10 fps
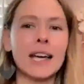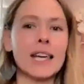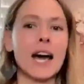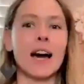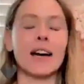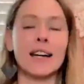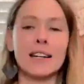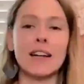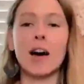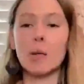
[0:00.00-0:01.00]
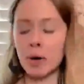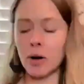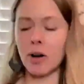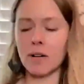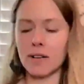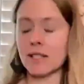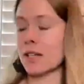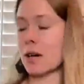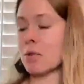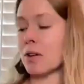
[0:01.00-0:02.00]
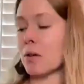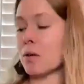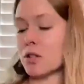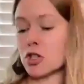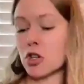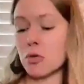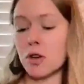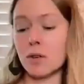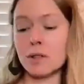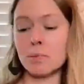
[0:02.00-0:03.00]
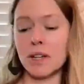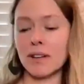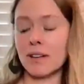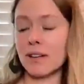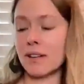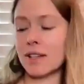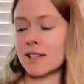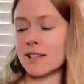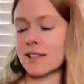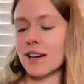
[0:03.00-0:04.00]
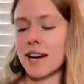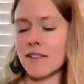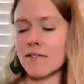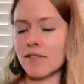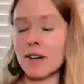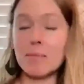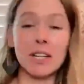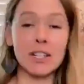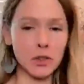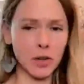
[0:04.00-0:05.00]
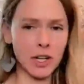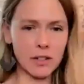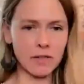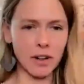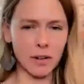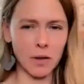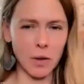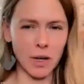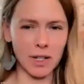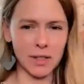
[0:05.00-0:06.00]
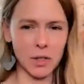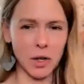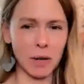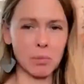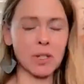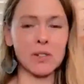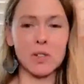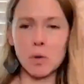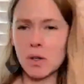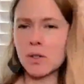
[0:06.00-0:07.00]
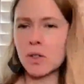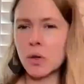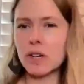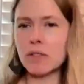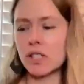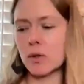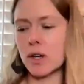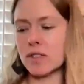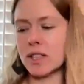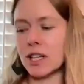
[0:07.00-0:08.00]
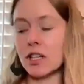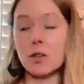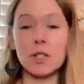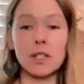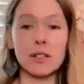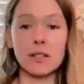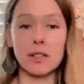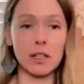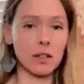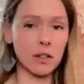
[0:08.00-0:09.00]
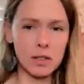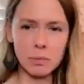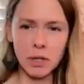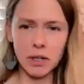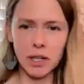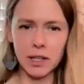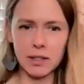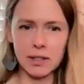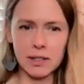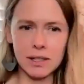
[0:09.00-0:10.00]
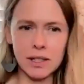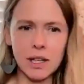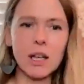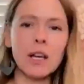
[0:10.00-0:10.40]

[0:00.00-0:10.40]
Yeah. And I'll put all of this down below in the show notes, but it's kind of, it's great to follow you on Instagram because you also every so often, like you did the secure experience,